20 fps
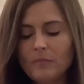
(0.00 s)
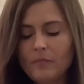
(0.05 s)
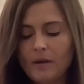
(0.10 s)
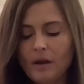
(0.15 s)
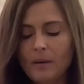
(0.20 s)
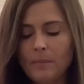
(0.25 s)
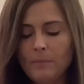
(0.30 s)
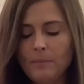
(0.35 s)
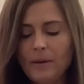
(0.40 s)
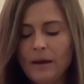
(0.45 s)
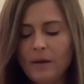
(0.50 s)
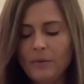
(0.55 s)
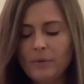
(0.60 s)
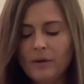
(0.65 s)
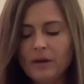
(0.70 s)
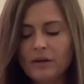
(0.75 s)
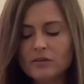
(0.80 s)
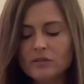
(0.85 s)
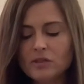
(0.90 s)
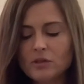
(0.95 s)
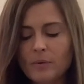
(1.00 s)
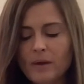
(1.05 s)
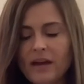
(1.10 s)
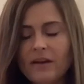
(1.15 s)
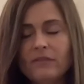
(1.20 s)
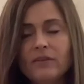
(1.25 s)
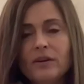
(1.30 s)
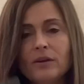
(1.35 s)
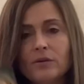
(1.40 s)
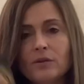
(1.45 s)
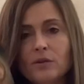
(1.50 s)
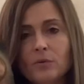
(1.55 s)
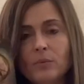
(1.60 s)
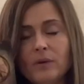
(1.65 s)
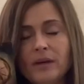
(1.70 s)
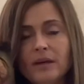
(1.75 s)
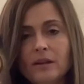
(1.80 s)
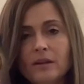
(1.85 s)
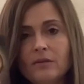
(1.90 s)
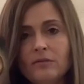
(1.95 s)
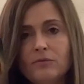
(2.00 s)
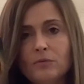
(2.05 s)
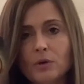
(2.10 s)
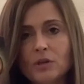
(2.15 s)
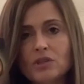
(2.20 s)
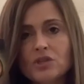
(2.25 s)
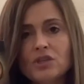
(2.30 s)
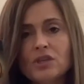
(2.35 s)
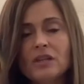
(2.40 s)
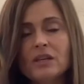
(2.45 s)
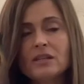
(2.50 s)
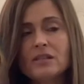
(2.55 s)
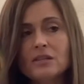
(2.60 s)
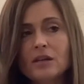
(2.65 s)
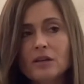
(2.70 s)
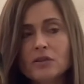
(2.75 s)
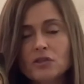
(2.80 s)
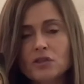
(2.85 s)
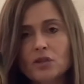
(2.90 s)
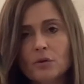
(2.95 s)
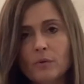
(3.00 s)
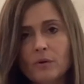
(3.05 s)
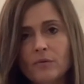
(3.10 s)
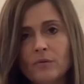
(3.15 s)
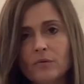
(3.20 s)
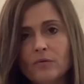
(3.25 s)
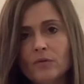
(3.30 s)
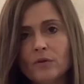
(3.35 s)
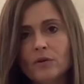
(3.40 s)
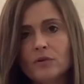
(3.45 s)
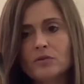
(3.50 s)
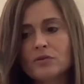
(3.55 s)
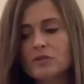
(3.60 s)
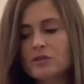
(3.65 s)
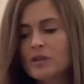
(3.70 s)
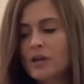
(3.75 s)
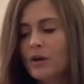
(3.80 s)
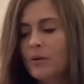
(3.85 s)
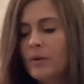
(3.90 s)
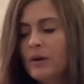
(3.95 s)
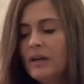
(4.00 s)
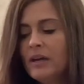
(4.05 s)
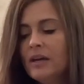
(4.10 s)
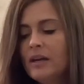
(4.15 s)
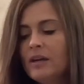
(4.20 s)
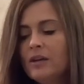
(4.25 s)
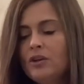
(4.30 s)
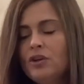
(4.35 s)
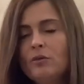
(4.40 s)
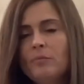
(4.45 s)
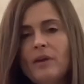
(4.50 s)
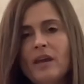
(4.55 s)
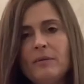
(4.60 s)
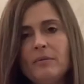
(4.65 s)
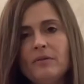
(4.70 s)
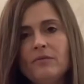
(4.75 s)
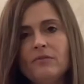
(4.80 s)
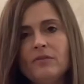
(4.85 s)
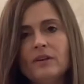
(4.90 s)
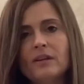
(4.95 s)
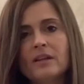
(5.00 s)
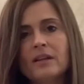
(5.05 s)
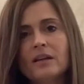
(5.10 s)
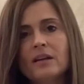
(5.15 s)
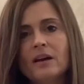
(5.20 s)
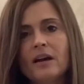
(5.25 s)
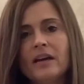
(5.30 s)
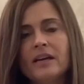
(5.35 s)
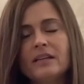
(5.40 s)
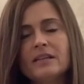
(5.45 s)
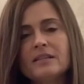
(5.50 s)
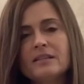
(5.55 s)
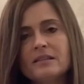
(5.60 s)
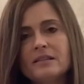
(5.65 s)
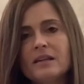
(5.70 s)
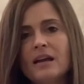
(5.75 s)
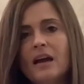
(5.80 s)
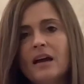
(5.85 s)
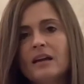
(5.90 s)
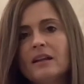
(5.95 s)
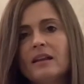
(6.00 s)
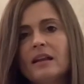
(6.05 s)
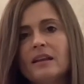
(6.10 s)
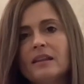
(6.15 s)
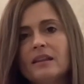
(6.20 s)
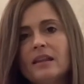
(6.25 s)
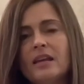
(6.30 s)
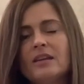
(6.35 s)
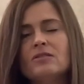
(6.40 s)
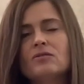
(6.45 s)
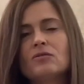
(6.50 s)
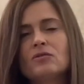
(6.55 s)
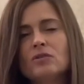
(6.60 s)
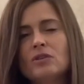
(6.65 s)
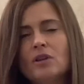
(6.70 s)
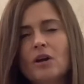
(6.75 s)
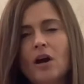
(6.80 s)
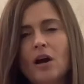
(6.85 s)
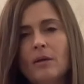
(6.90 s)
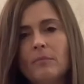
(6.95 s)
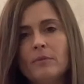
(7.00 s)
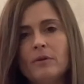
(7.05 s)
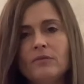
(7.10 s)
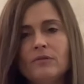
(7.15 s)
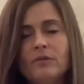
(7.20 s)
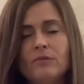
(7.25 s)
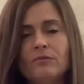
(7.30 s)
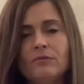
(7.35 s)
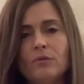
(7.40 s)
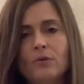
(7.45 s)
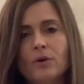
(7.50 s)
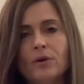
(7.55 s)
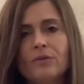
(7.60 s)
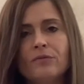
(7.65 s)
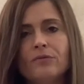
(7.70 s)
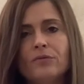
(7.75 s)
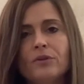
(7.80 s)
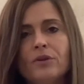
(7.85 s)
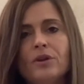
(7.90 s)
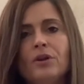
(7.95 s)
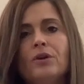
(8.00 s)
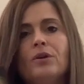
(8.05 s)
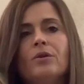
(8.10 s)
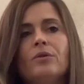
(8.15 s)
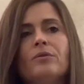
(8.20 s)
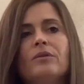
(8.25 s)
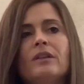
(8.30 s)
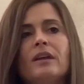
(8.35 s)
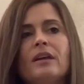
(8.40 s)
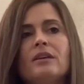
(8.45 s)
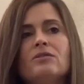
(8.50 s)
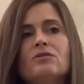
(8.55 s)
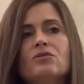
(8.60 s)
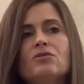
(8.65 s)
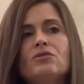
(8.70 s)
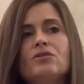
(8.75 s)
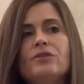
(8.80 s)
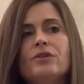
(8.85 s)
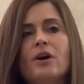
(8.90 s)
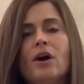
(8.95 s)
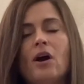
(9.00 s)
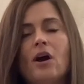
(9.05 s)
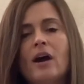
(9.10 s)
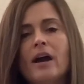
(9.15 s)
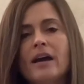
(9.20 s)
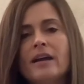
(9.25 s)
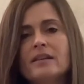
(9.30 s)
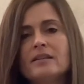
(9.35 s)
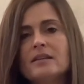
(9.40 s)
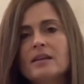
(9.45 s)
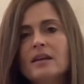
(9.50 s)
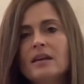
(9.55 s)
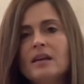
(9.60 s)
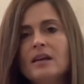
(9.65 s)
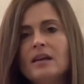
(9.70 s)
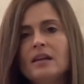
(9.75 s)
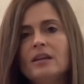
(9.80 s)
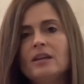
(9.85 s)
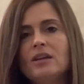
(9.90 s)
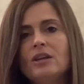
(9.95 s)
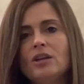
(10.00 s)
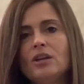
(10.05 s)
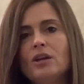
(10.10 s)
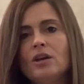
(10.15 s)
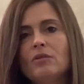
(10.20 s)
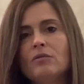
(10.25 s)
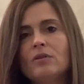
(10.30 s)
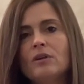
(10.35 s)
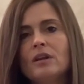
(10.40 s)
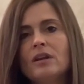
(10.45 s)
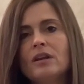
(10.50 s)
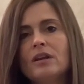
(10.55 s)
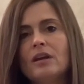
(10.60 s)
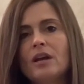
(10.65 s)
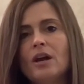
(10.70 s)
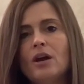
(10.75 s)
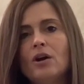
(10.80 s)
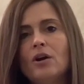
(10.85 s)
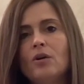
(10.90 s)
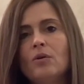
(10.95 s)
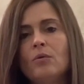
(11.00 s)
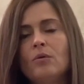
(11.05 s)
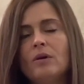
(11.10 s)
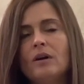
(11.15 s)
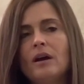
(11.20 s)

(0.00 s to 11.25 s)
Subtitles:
But we also have here the Wheel of Fortune. It's also in reverse. So you may be feeling kind of stuck, like things are not moving forward for you. Things are not, you know, going to go,